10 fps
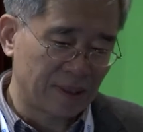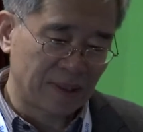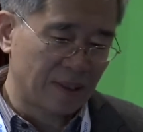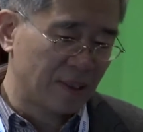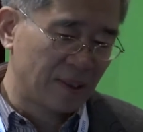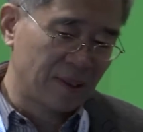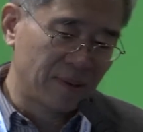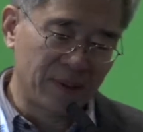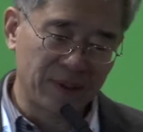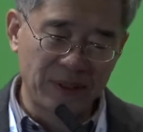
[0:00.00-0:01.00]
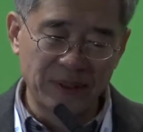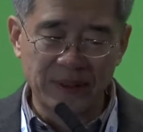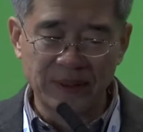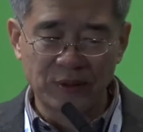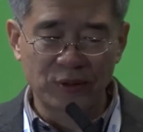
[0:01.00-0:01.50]
the
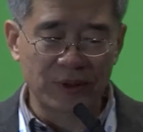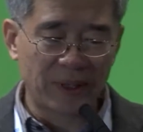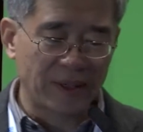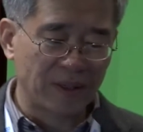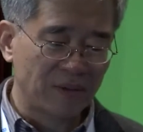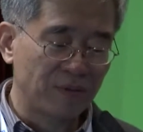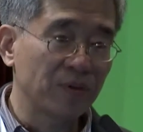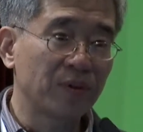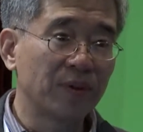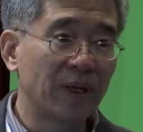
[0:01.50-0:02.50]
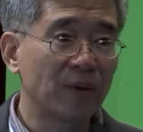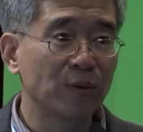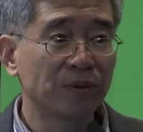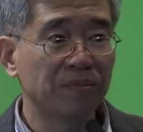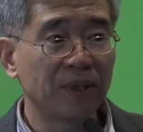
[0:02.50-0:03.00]
distance to technology frontier
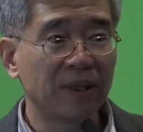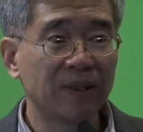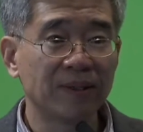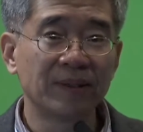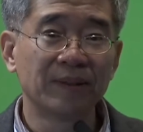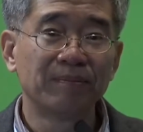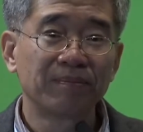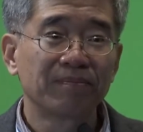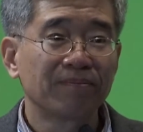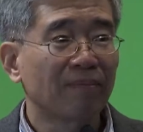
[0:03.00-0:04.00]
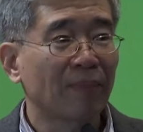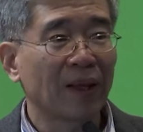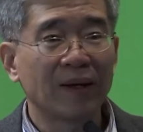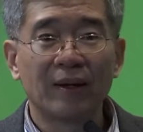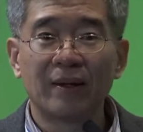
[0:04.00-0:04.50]
narrows means,
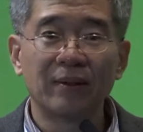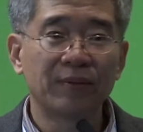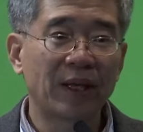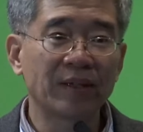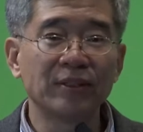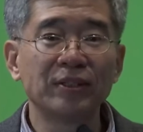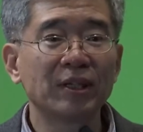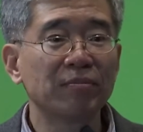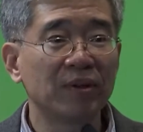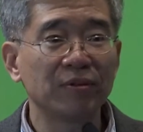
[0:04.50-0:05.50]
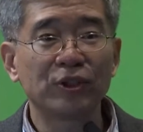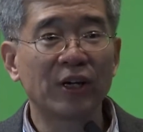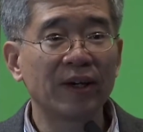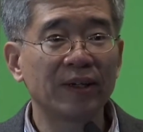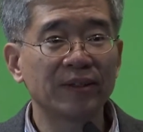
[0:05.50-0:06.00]
take an example of
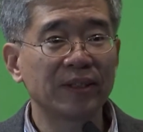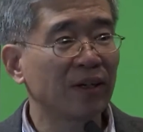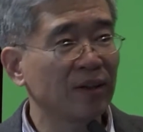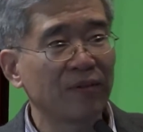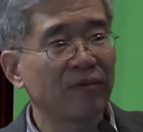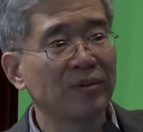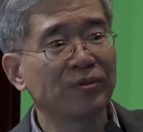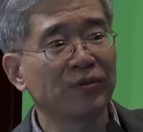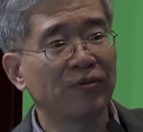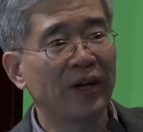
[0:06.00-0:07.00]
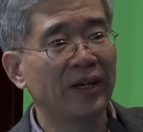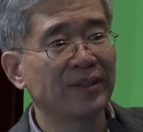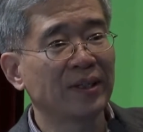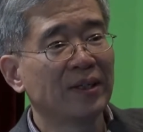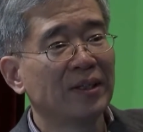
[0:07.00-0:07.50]
China. China develops so
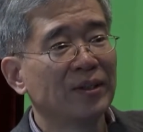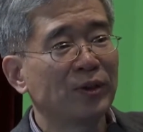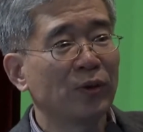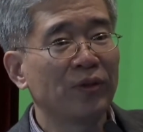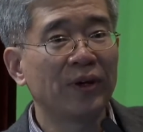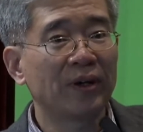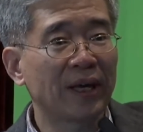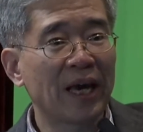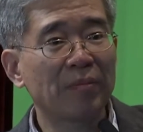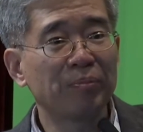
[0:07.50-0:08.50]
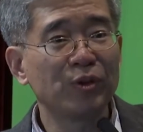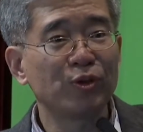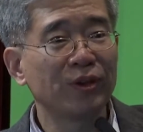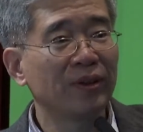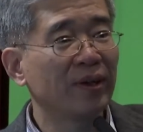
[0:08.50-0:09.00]
fast, so the gap
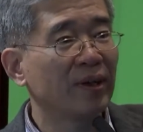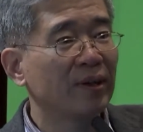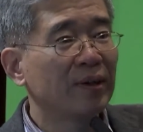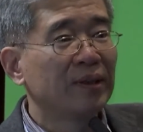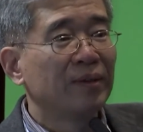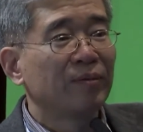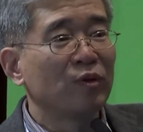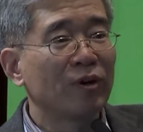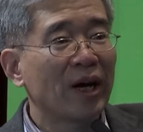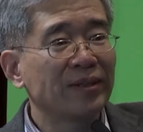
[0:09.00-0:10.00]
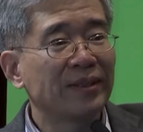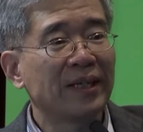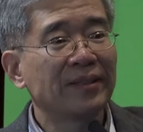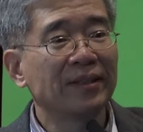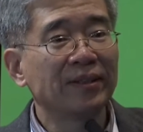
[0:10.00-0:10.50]
between the United
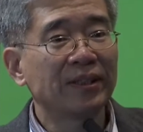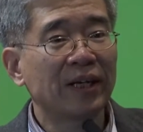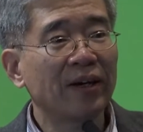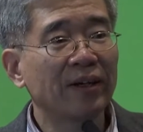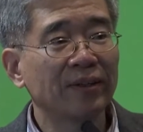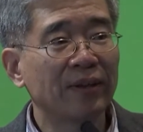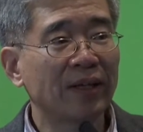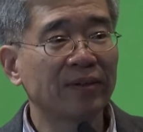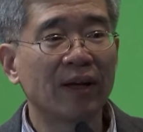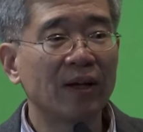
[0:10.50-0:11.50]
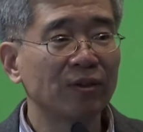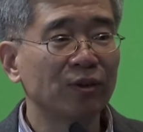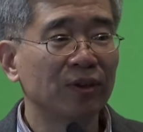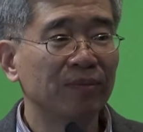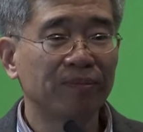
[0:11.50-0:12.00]
States and China in
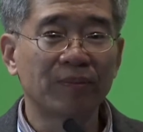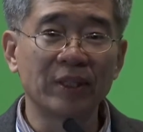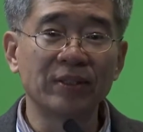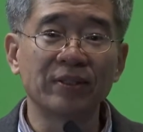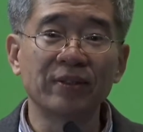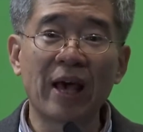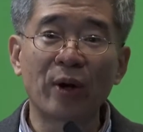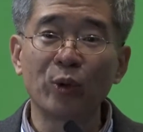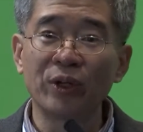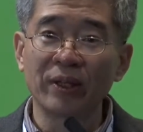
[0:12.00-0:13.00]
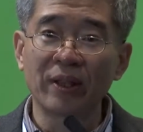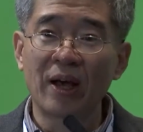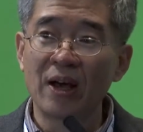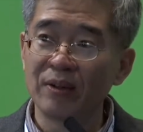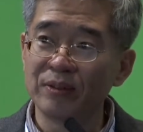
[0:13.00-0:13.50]
technology is narrowing
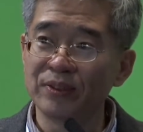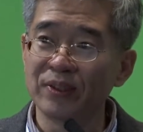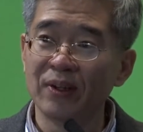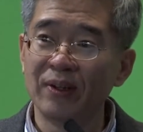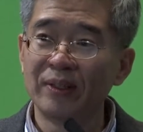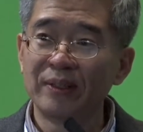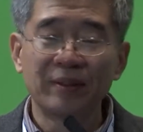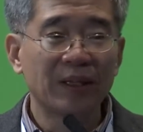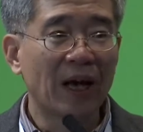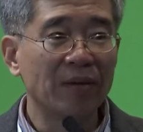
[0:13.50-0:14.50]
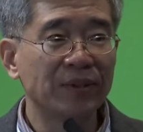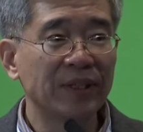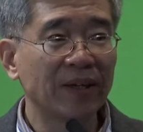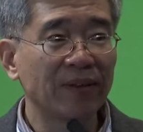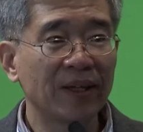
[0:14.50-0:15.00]
down. So I'm
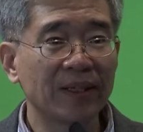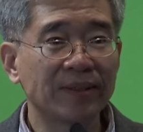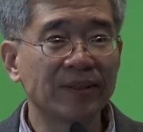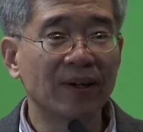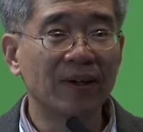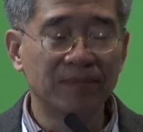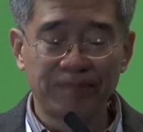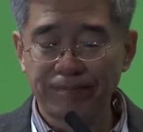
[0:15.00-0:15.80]
saying this. So.